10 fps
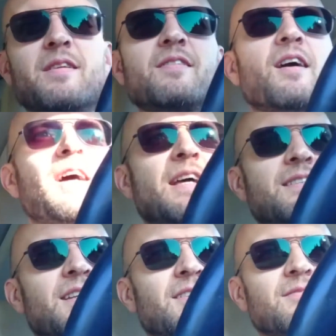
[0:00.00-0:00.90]

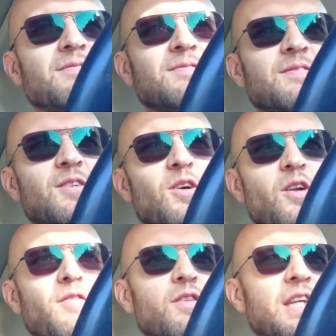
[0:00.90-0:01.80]
diet and
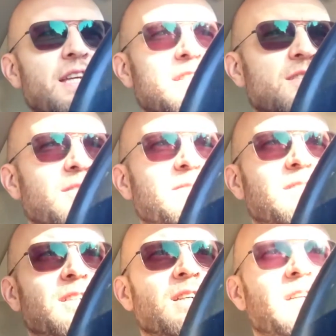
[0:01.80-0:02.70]
all of these.
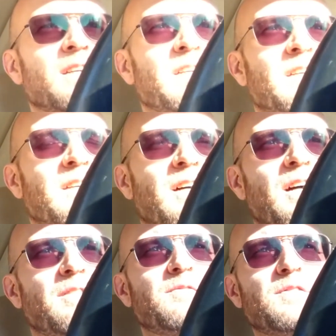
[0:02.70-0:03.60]

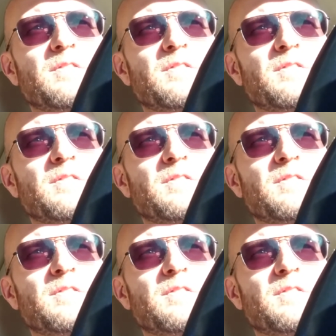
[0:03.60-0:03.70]
I've